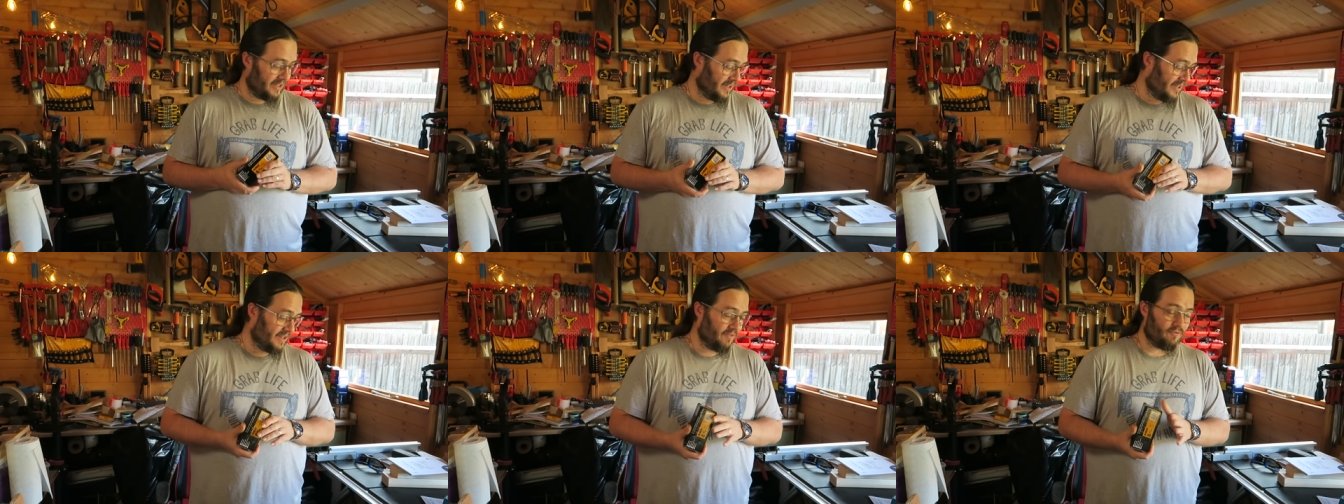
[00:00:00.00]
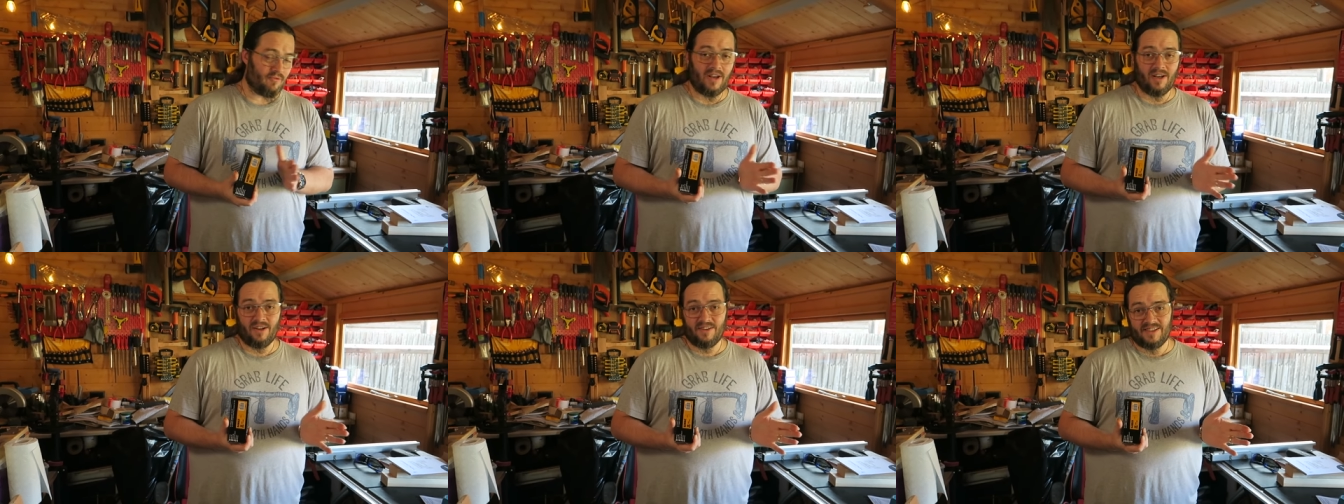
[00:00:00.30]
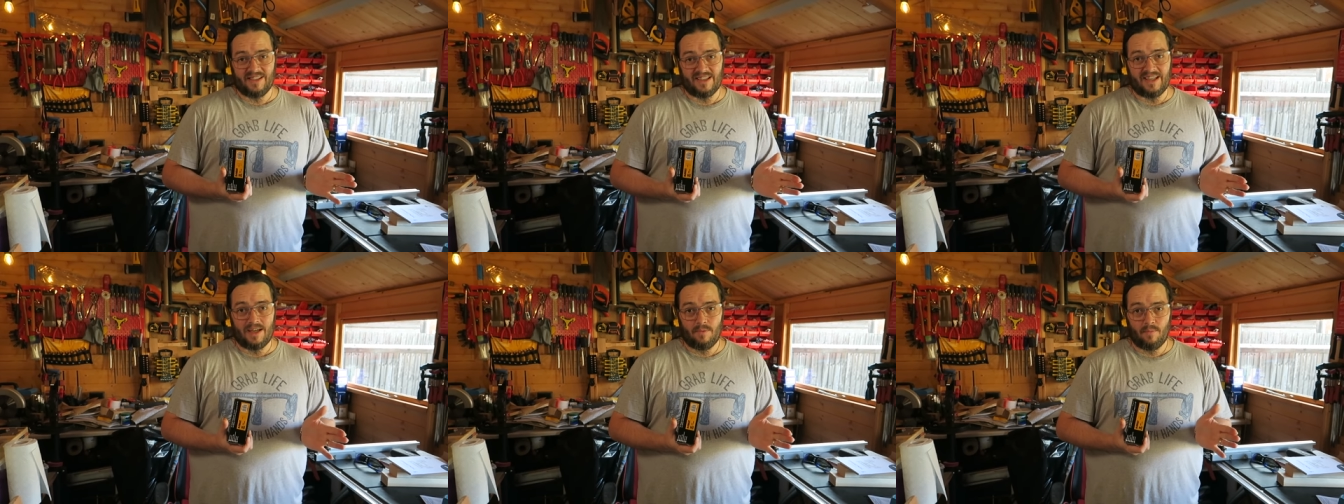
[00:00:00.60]
I didn't realise
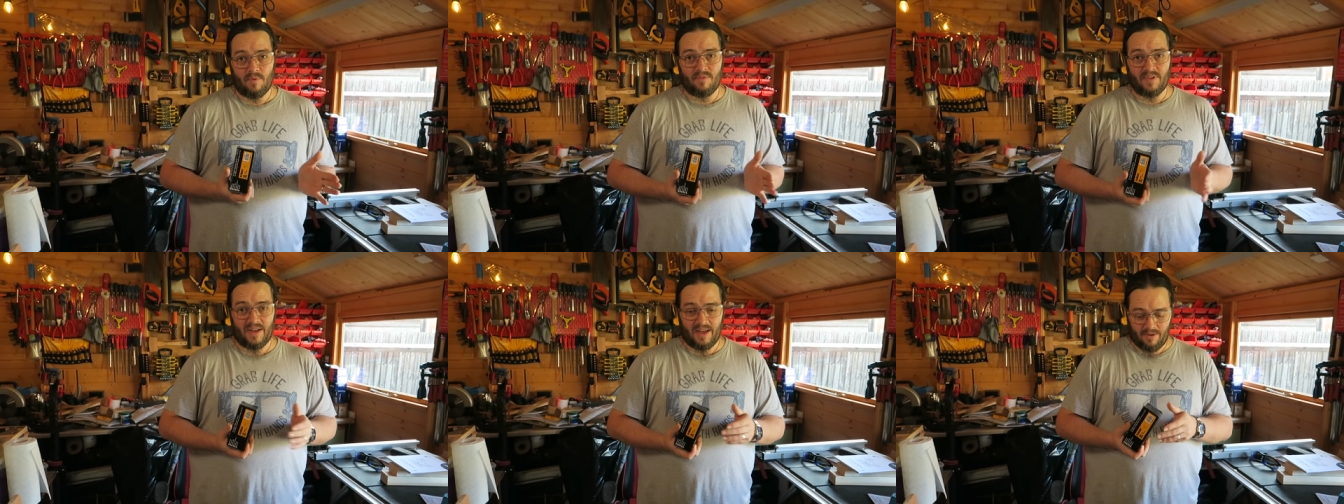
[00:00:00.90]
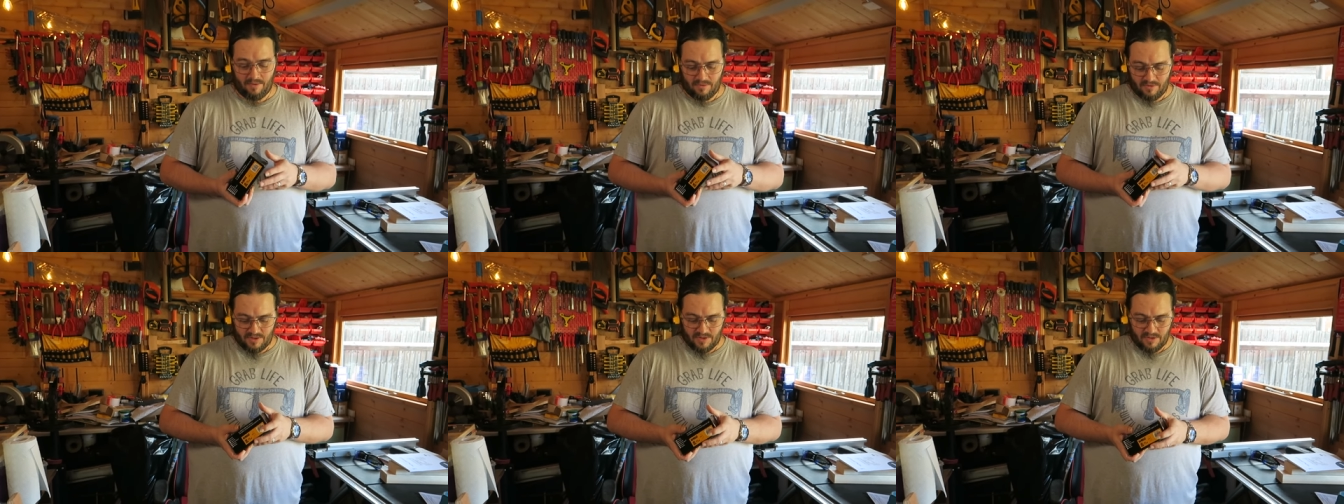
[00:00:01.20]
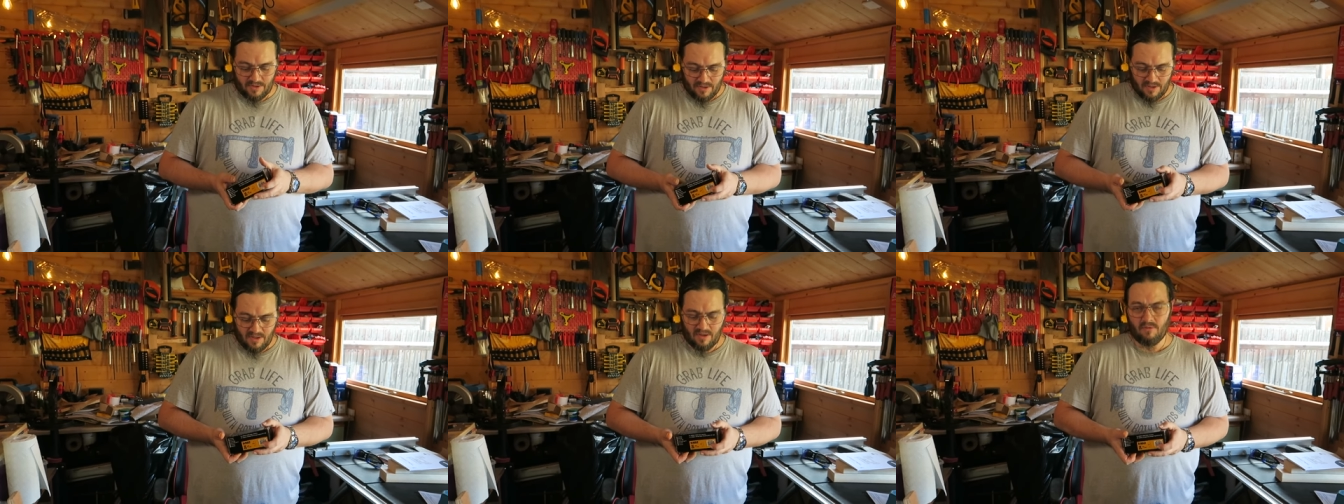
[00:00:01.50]
it came with nails,
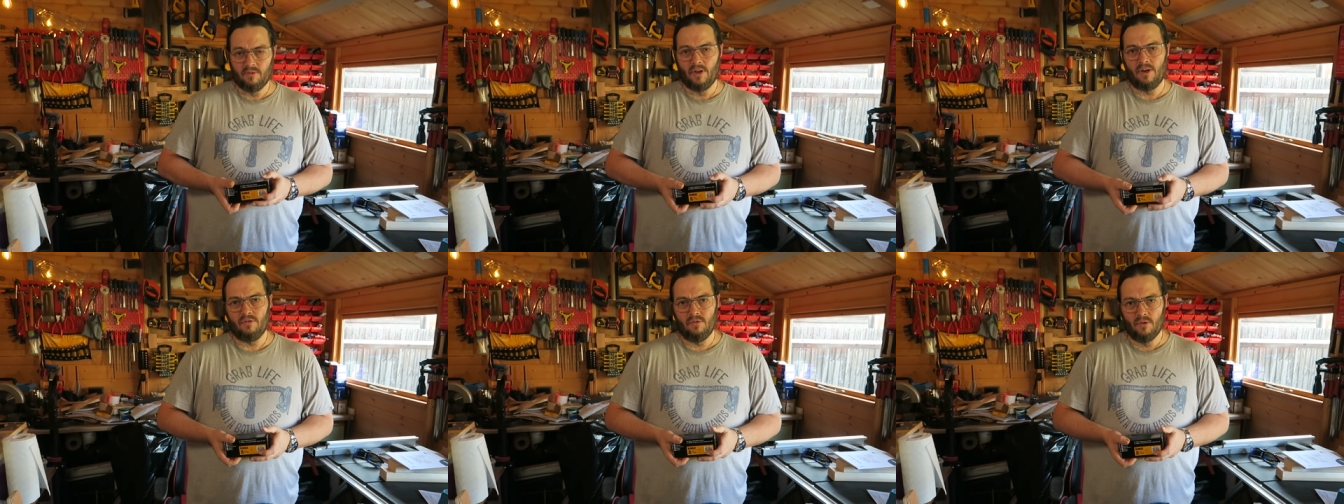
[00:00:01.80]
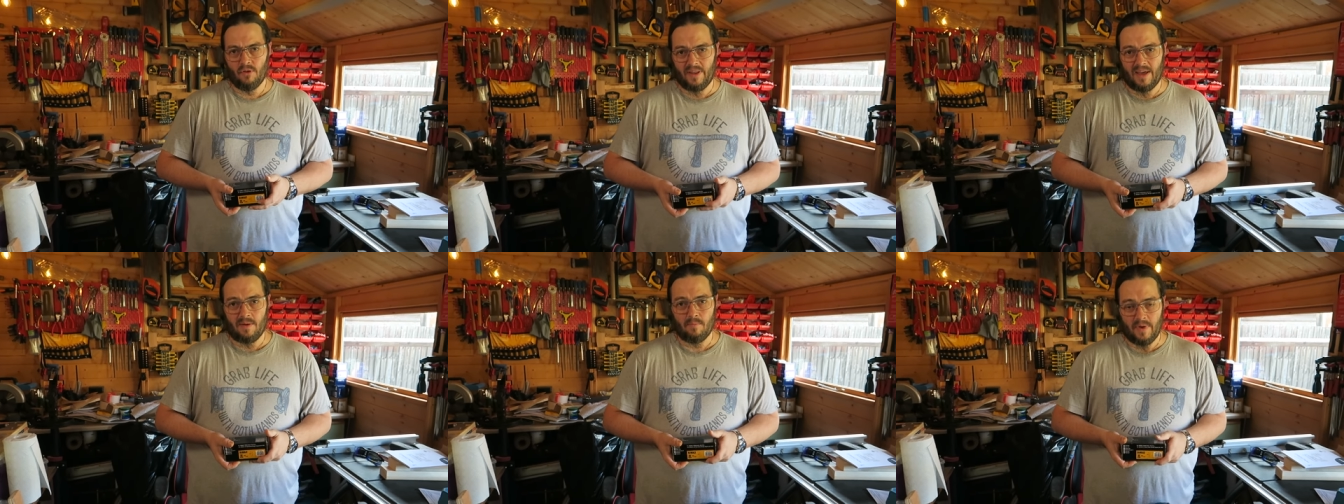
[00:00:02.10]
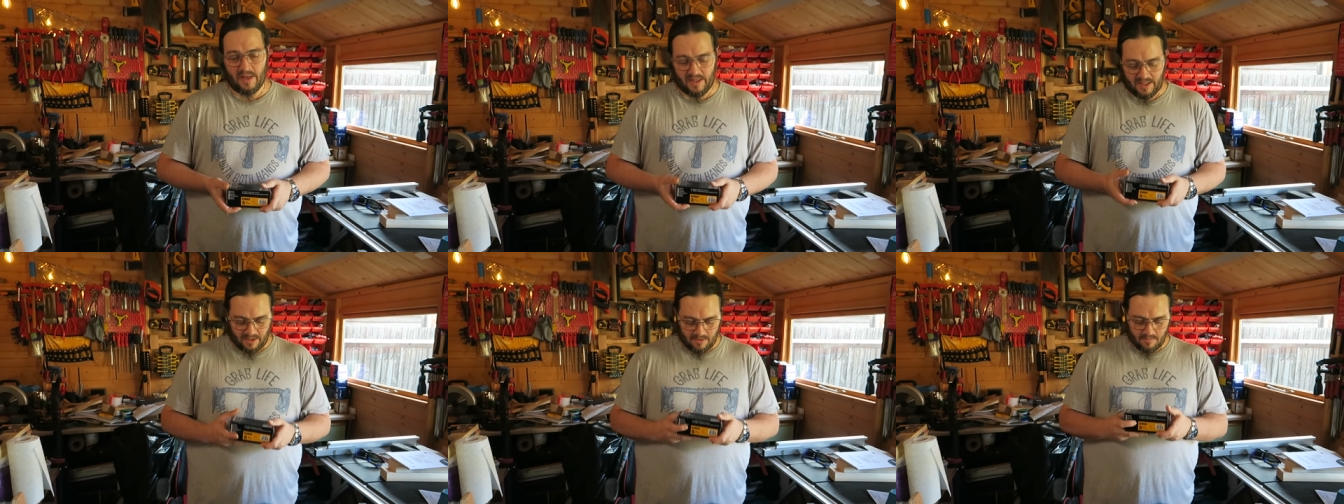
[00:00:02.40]
although not that
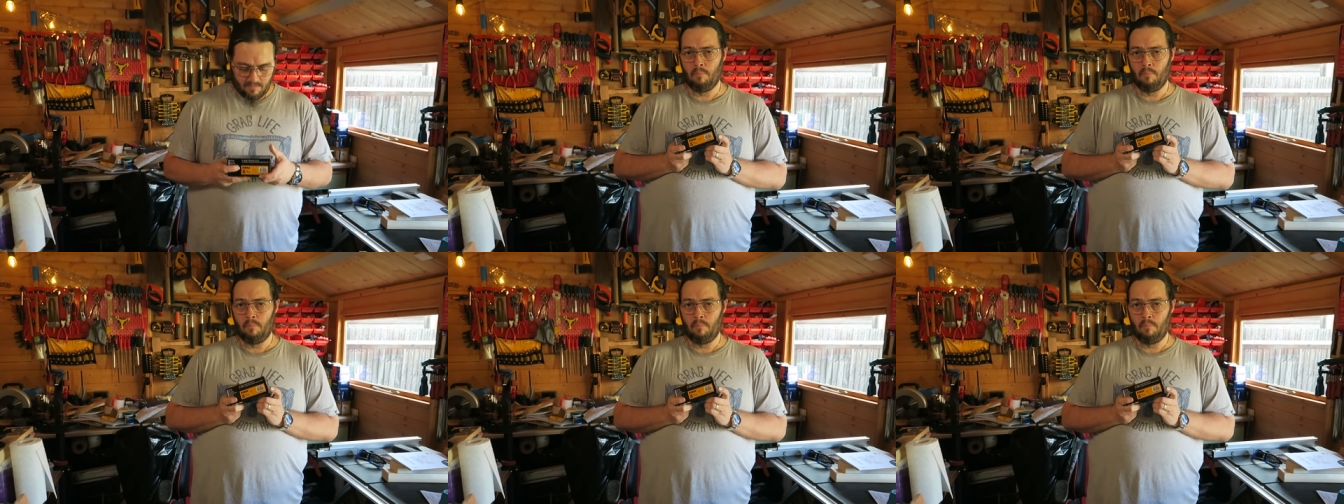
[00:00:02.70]
many.